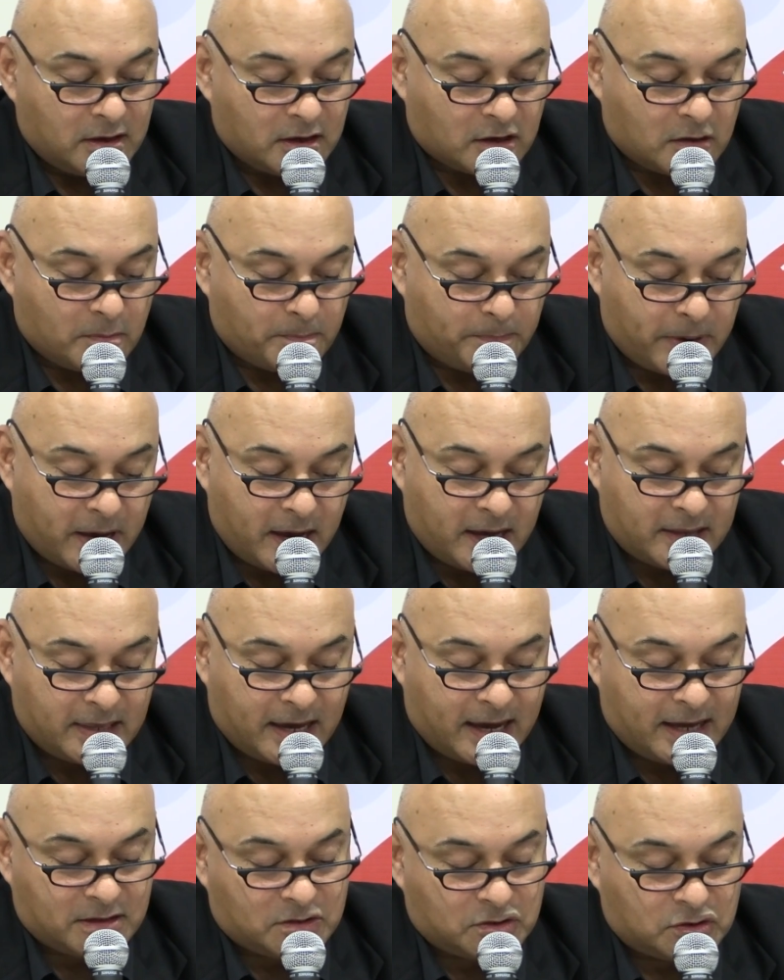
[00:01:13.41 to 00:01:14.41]
Compare
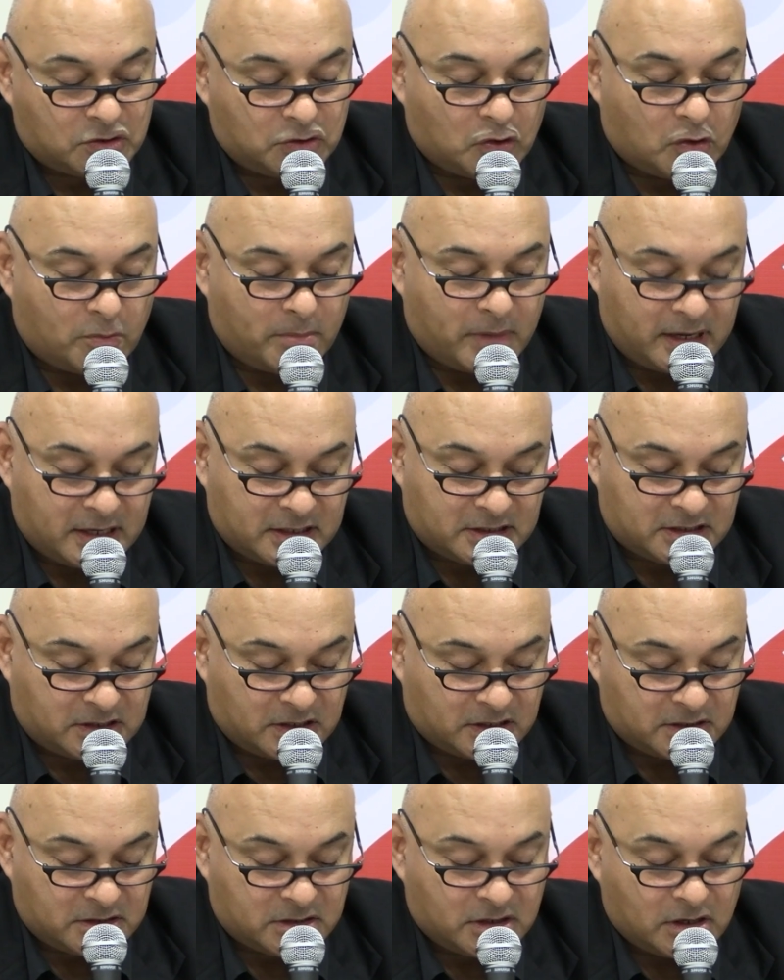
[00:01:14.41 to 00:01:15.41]
that to your
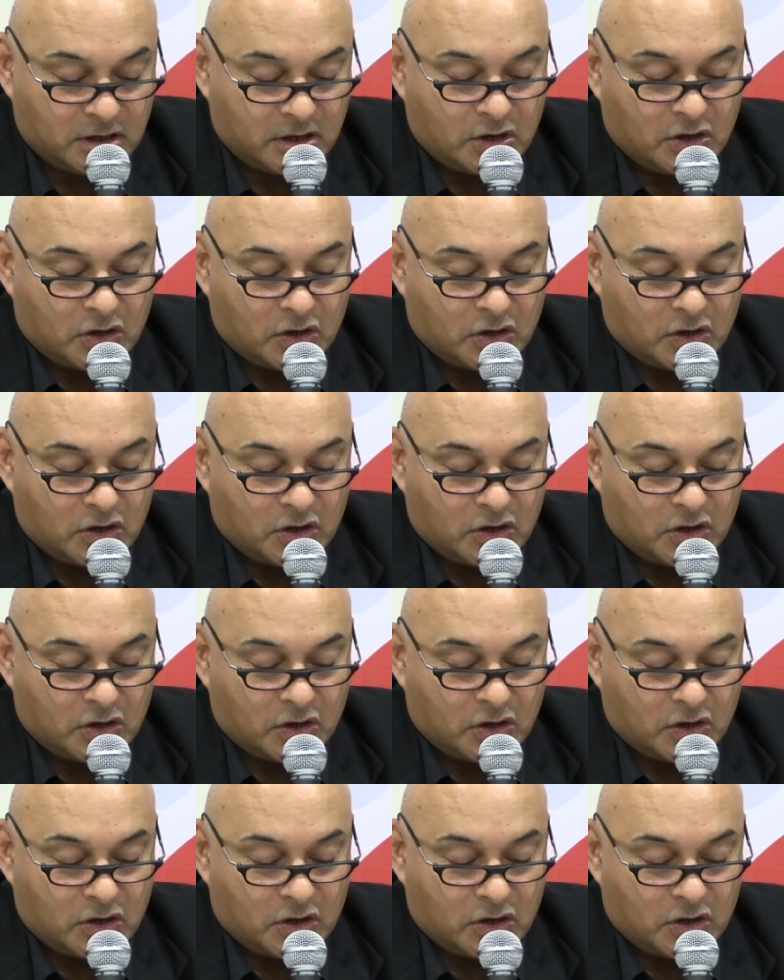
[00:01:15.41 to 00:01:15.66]
ministers,